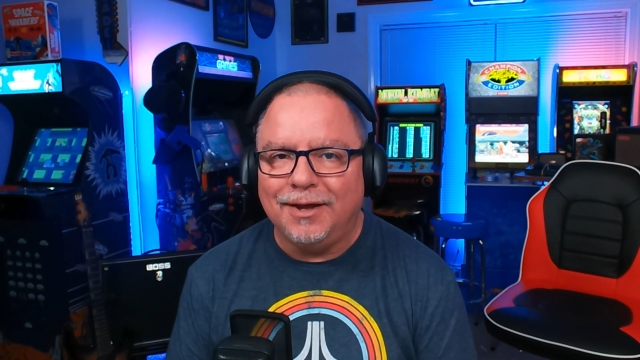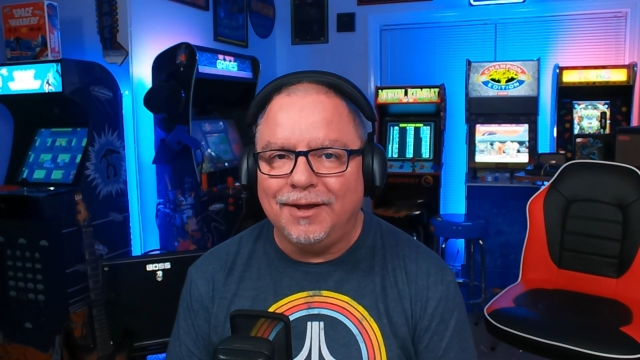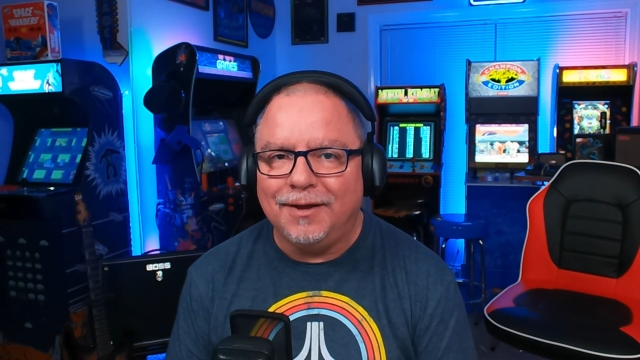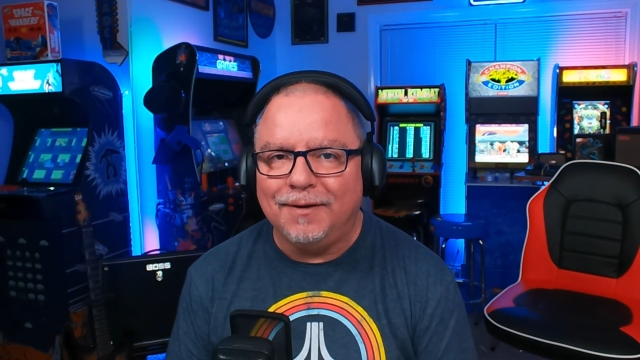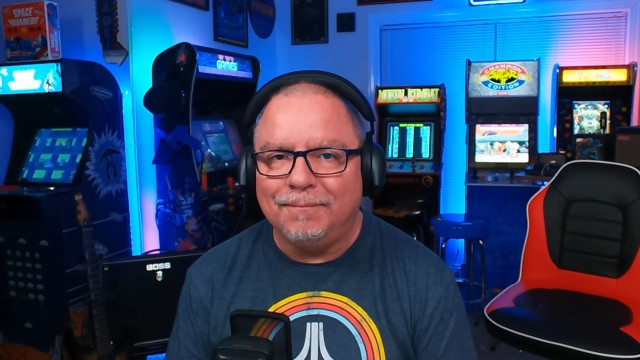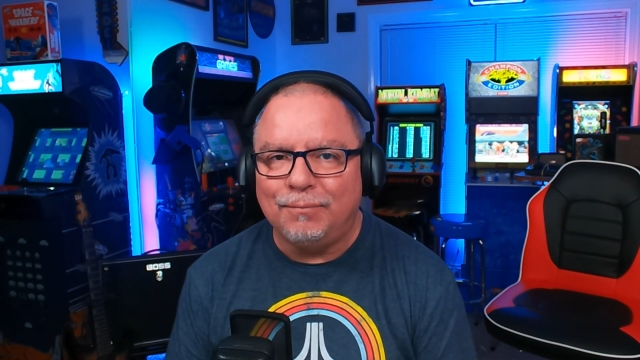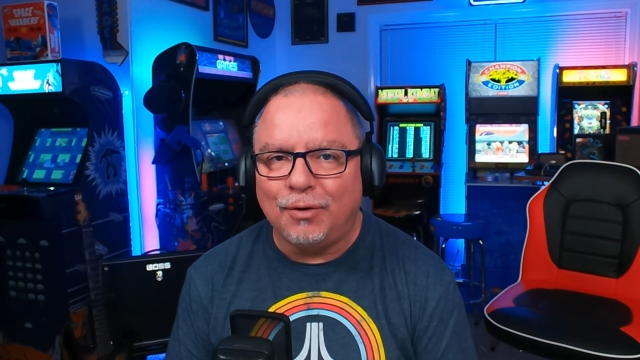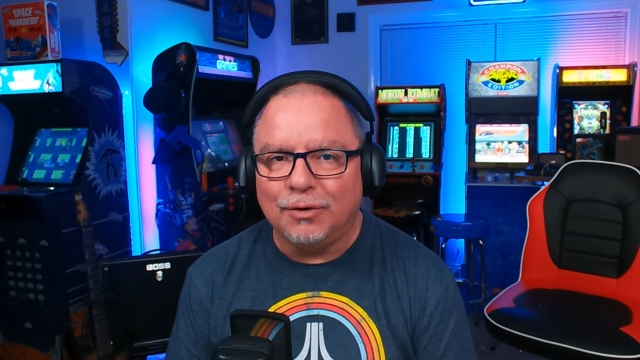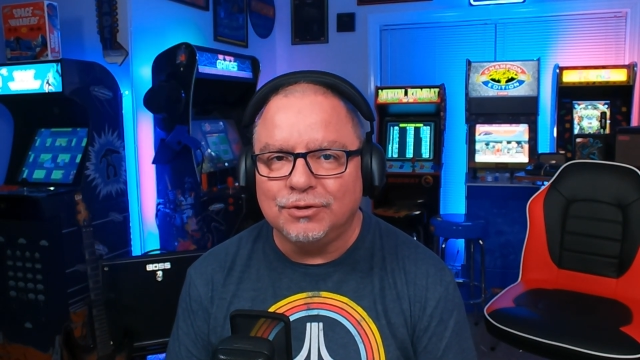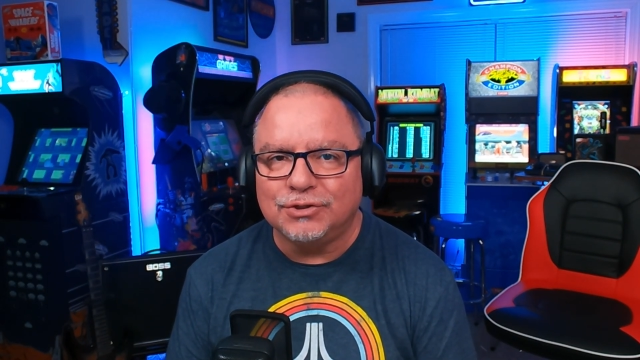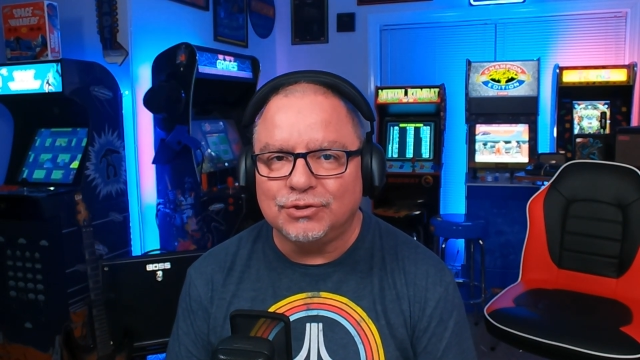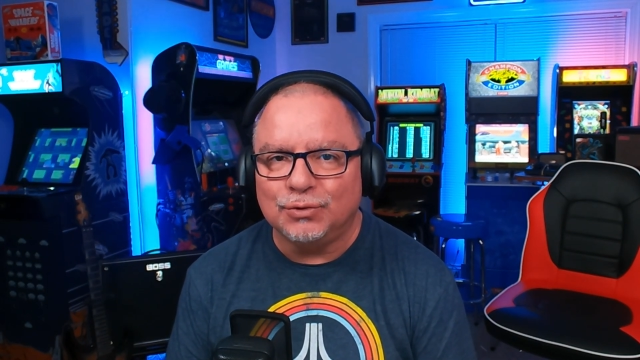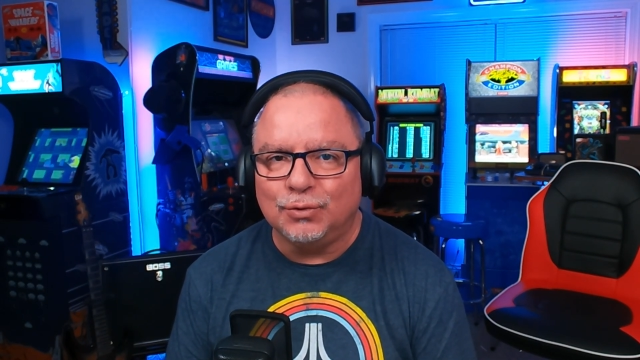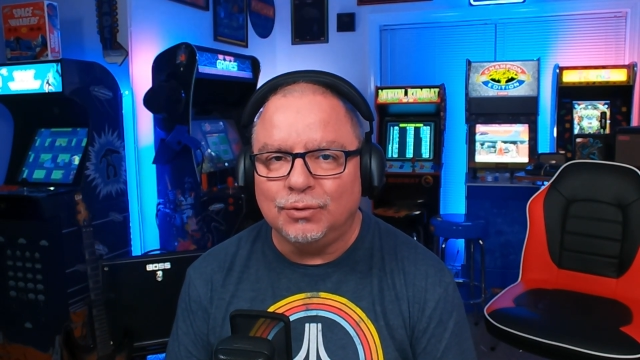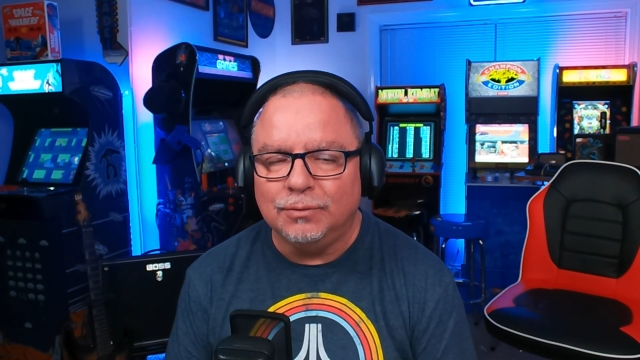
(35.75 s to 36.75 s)
uh, bar
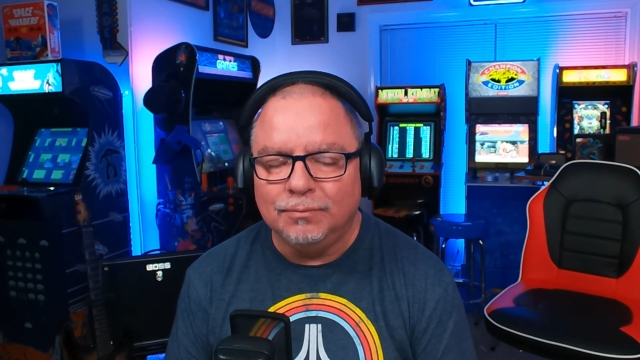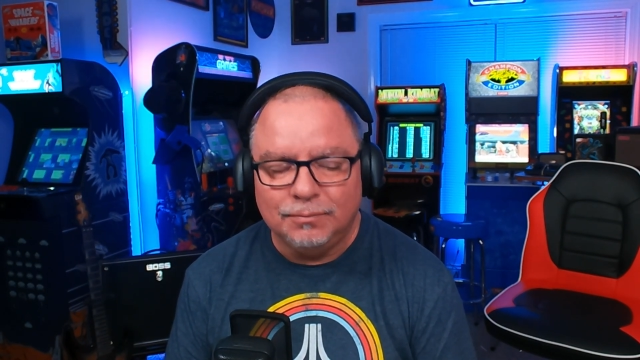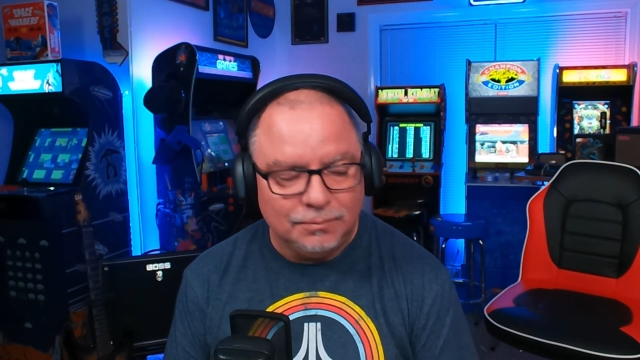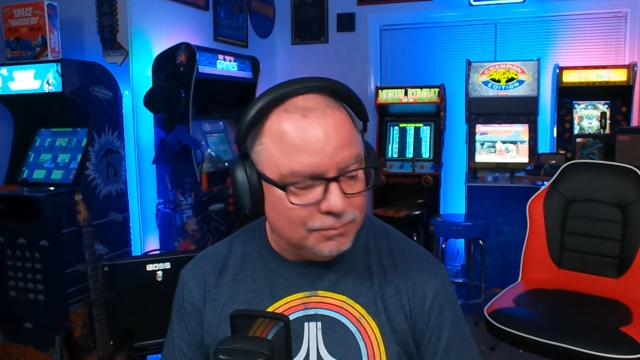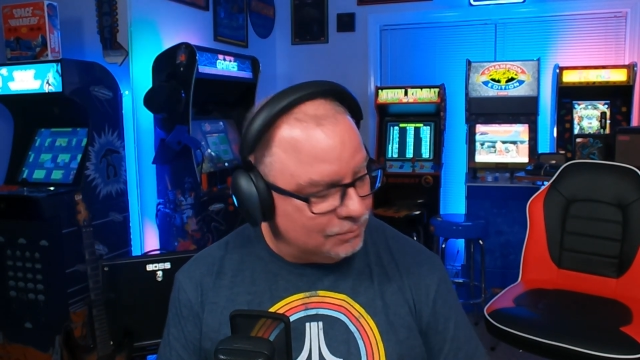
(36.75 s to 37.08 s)
stool